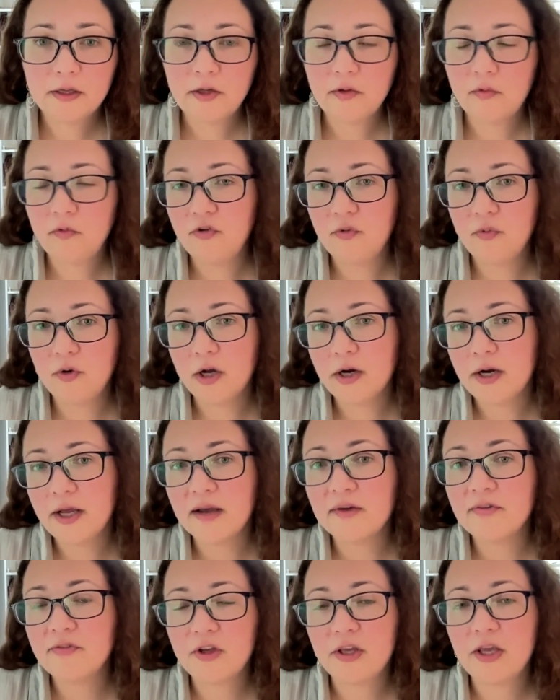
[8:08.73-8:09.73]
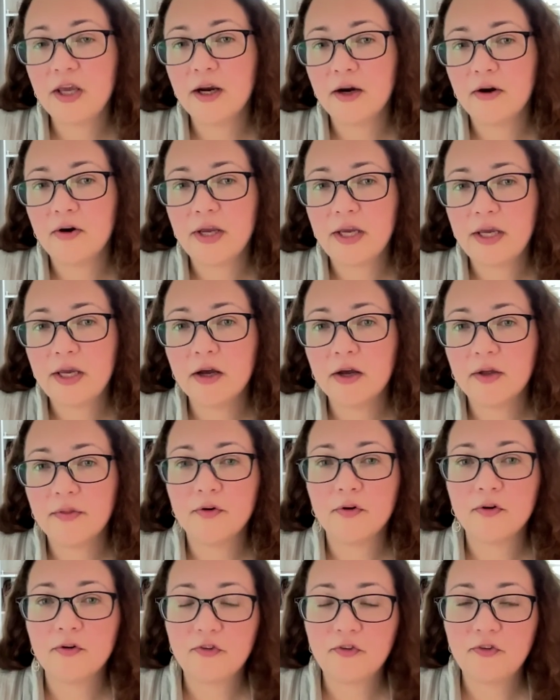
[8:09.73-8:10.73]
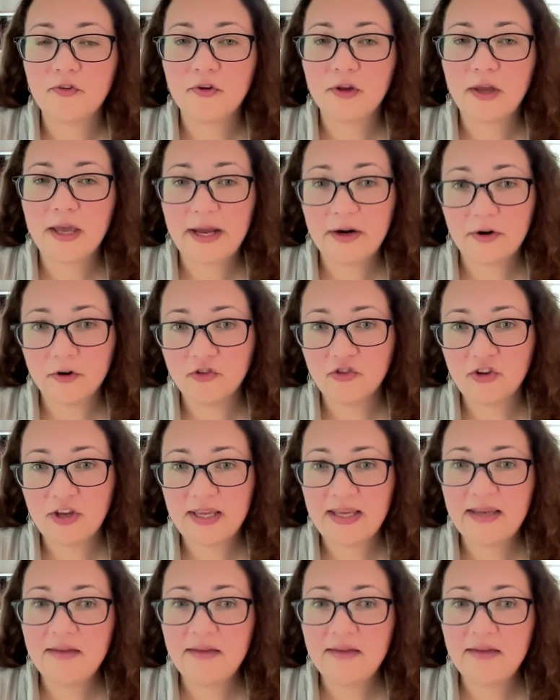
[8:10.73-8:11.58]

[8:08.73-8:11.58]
You do not have to carry others' energy.